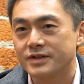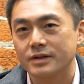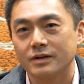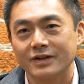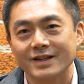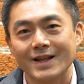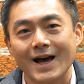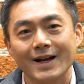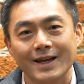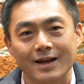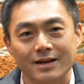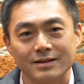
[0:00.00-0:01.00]
So in
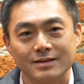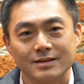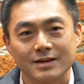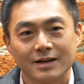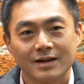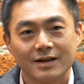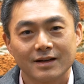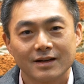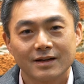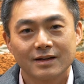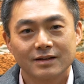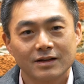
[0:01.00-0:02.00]
that case,
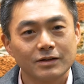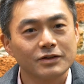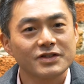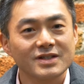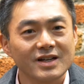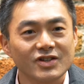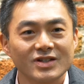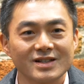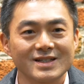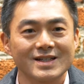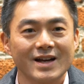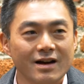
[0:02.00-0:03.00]
the hallucination
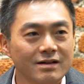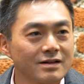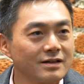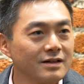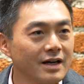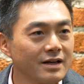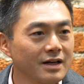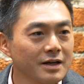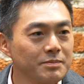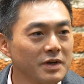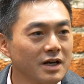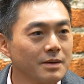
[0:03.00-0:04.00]
is an error and it
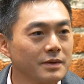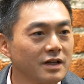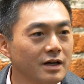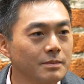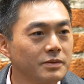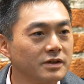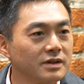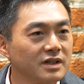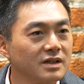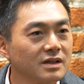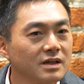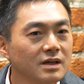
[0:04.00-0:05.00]
can become a
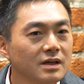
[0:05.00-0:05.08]
liability.